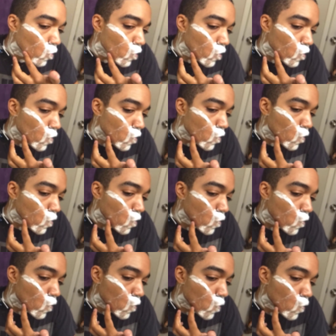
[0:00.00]
what?
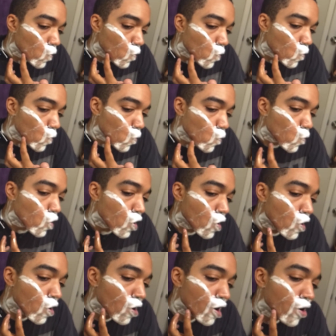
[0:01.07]
No,
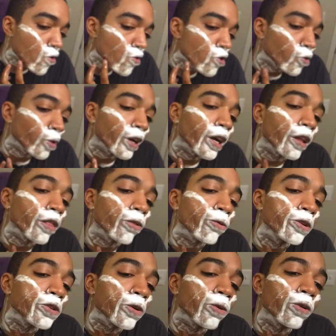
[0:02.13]
I'll count this one. I got
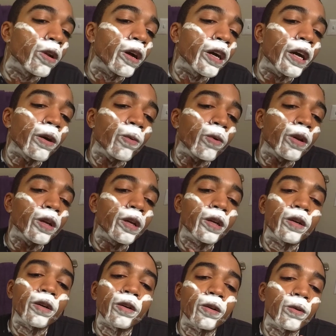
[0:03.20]
3 total now. I got 1
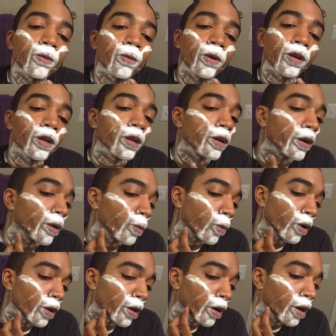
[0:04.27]
here, 1 here, and
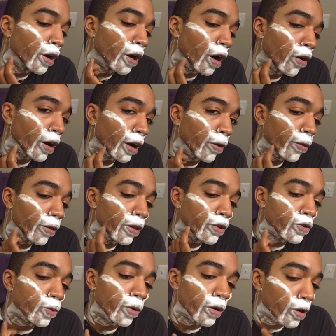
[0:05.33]
1 here. I'll count
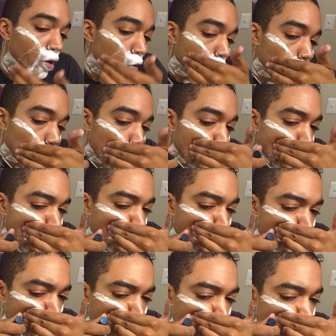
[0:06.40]
this one
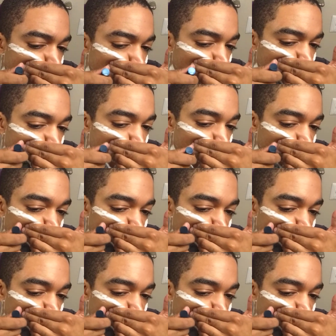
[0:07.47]
as being my